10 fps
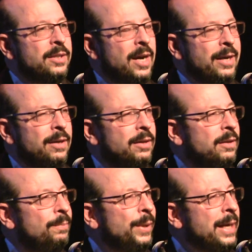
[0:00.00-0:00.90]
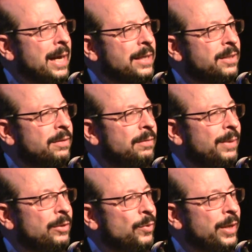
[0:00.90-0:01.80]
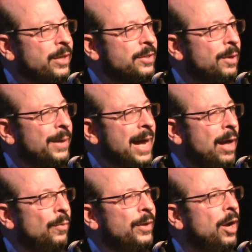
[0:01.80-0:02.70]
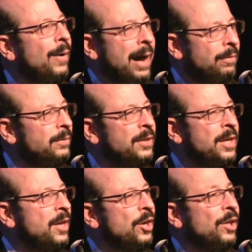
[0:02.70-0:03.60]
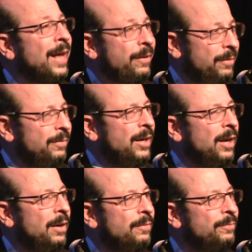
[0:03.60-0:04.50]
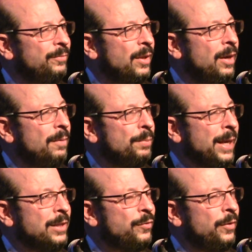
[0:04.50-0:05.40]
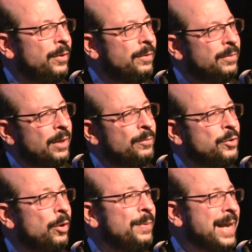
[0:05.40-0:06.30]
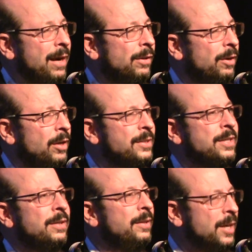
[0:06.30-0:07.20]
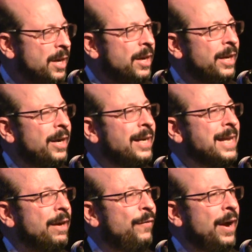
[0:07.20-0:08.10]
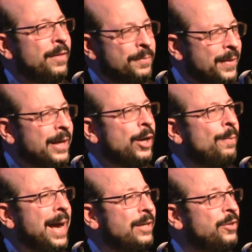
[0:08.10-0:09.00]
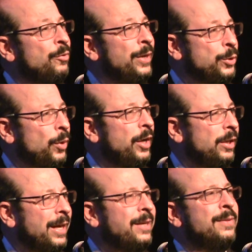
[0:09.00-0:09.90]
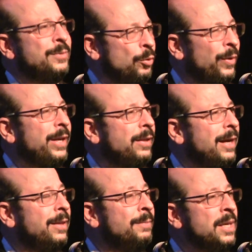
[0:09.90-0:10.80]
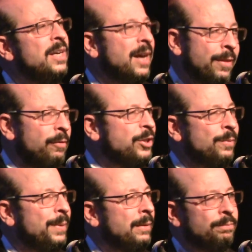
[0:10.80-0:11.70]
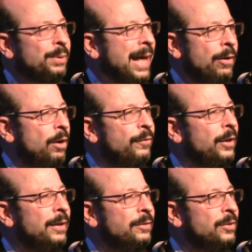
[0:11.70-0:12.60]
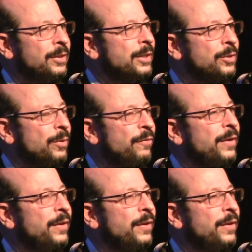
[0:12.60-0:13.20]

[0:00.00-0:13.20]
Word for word: died in a, a plane accident about twenty years ago, but Al would go out and collect uh, uh, plants for the uh, Missouri Botanical Gardens, and he, he'd identify them, and then he'd go back to the ridge where he collected them to recollect them, and the ridge had been plowed over and turned into a